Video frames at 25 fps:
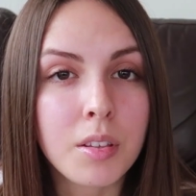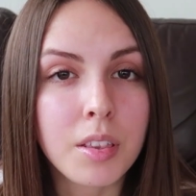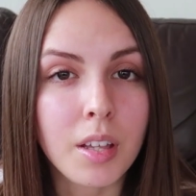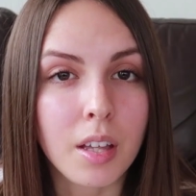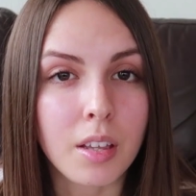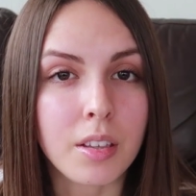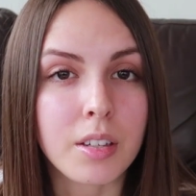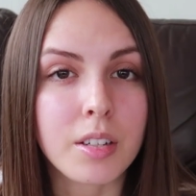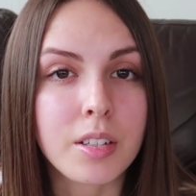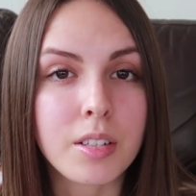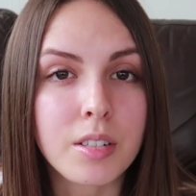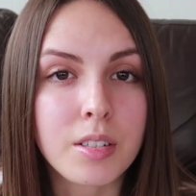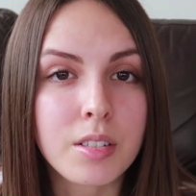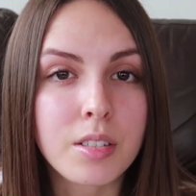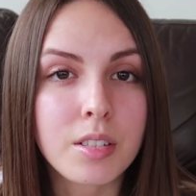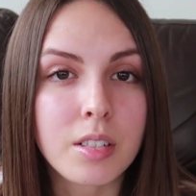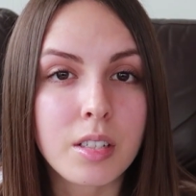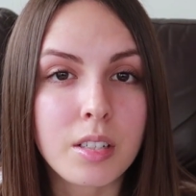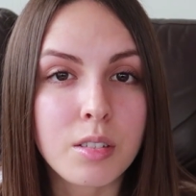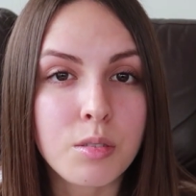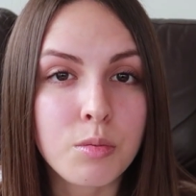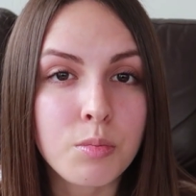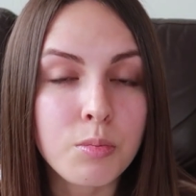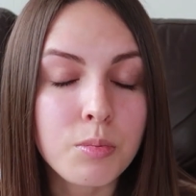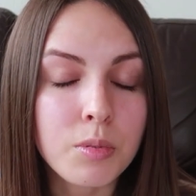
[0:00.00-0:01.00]
with others,
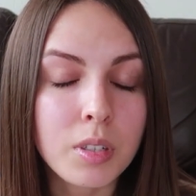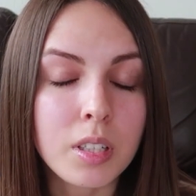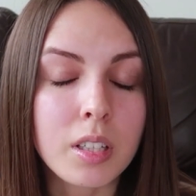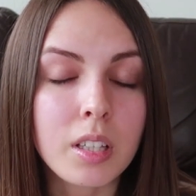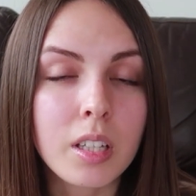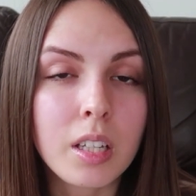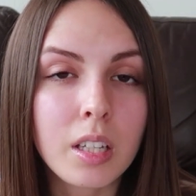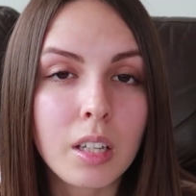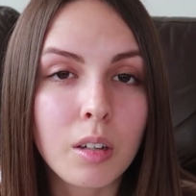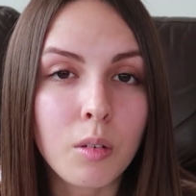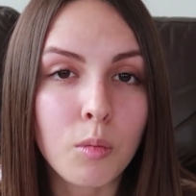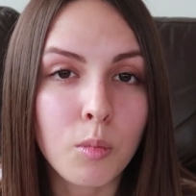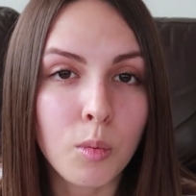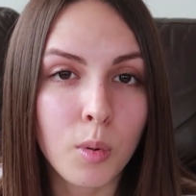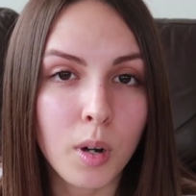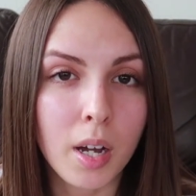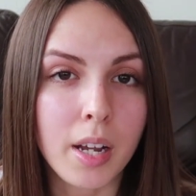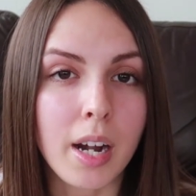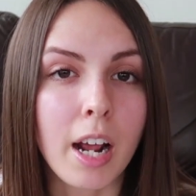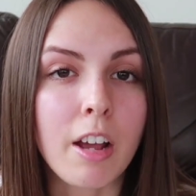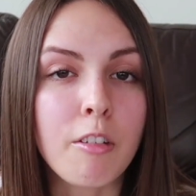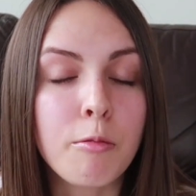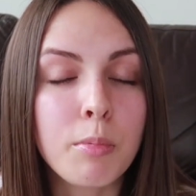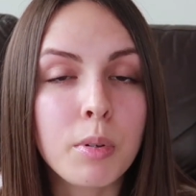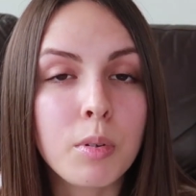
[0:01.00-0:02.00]
is really what
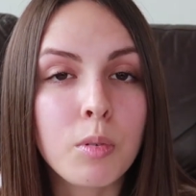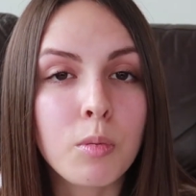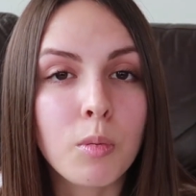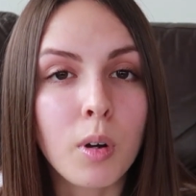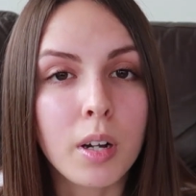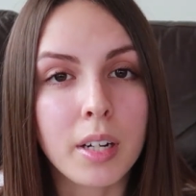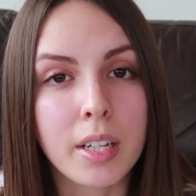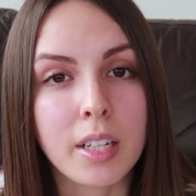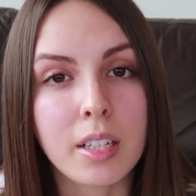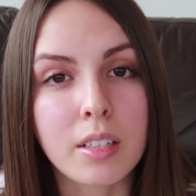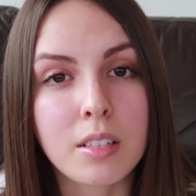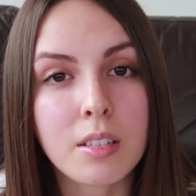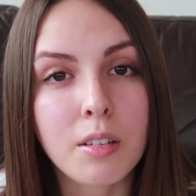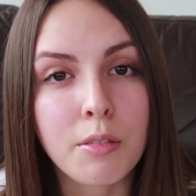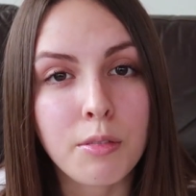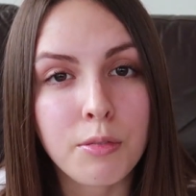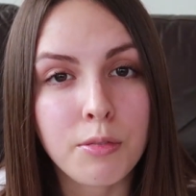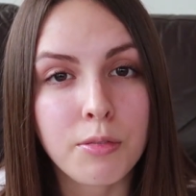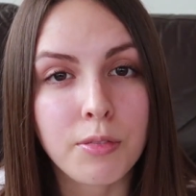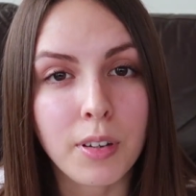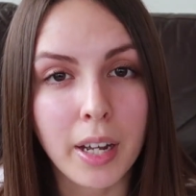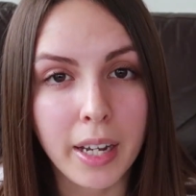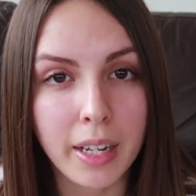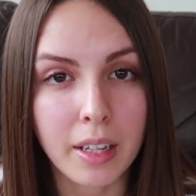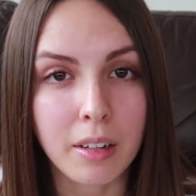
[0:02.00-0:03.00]
I've been wanting to
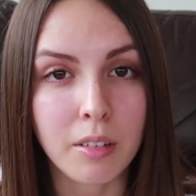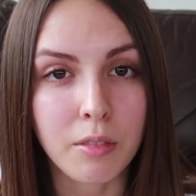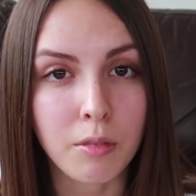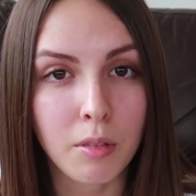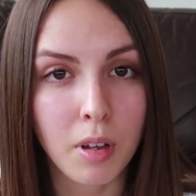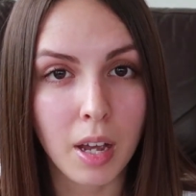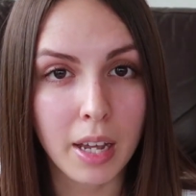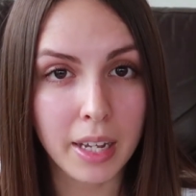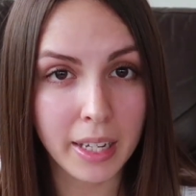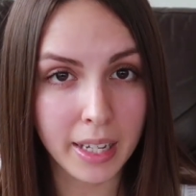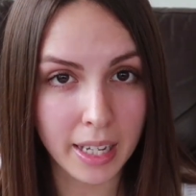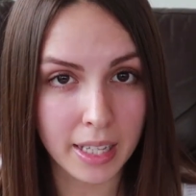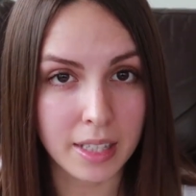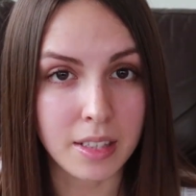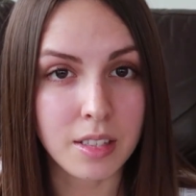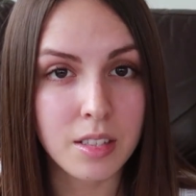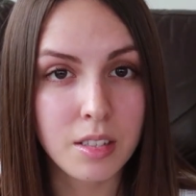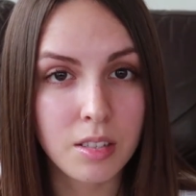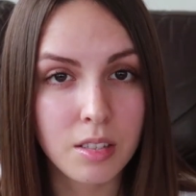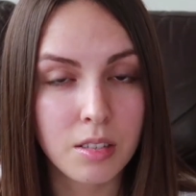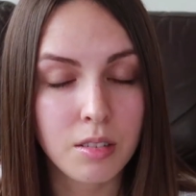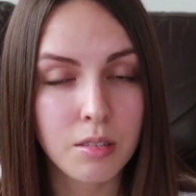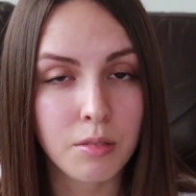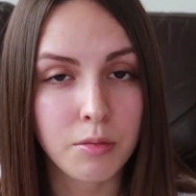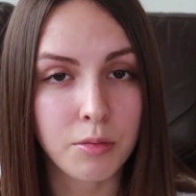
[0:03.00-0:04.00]
fight
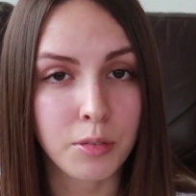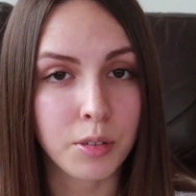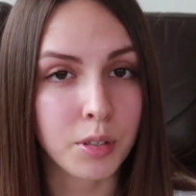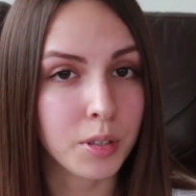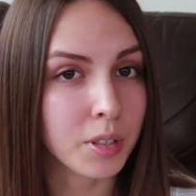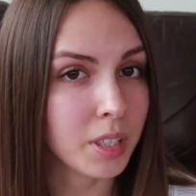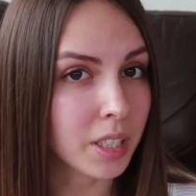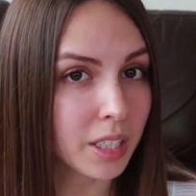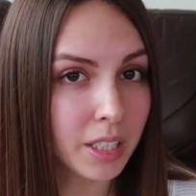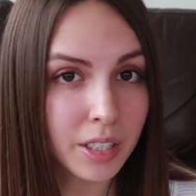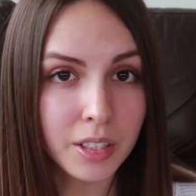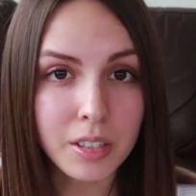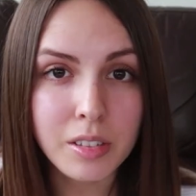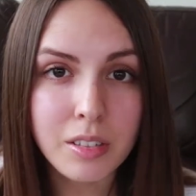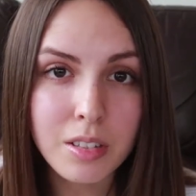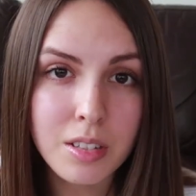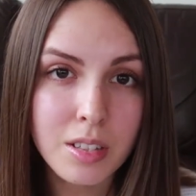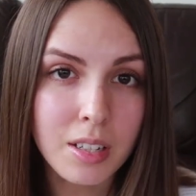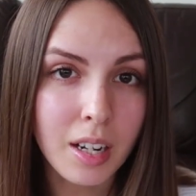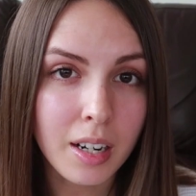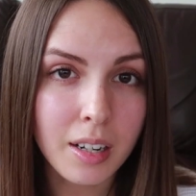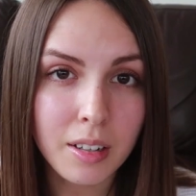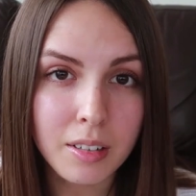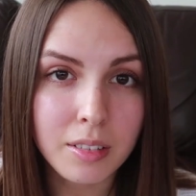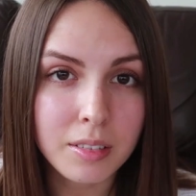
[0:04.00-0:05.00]
against for years
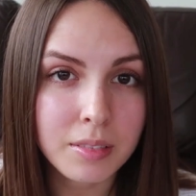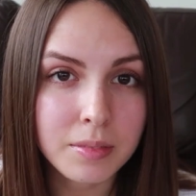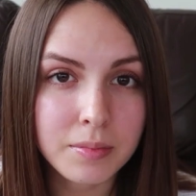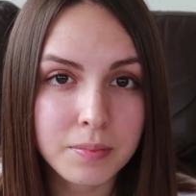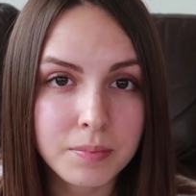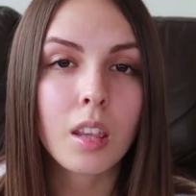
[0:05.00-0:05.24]
now.